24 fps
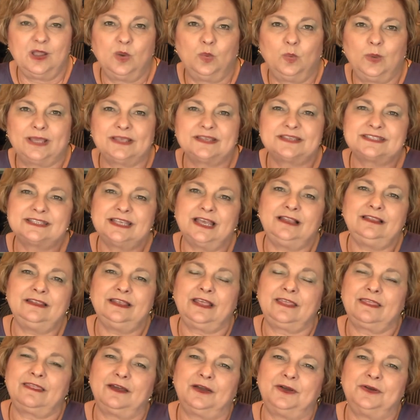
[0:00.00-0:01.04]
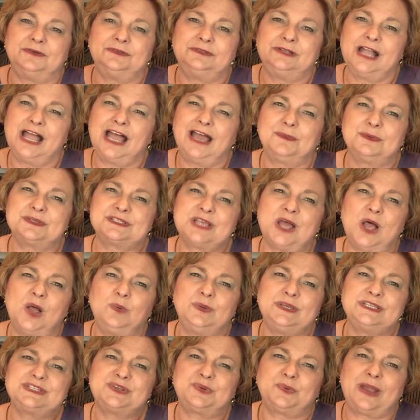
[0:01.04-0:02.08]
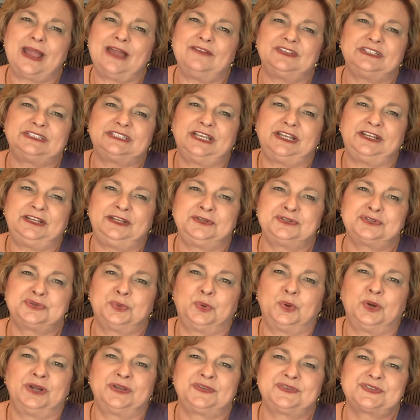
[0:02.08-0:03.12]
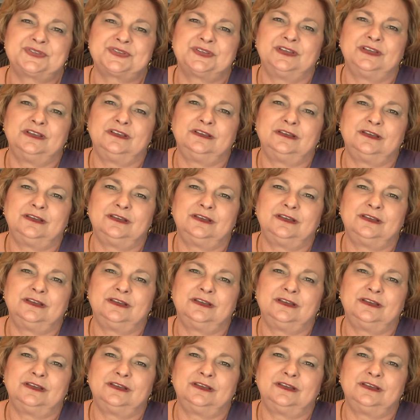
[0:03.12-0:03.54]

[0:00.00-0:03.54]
While selling, though, I was always gravitating towards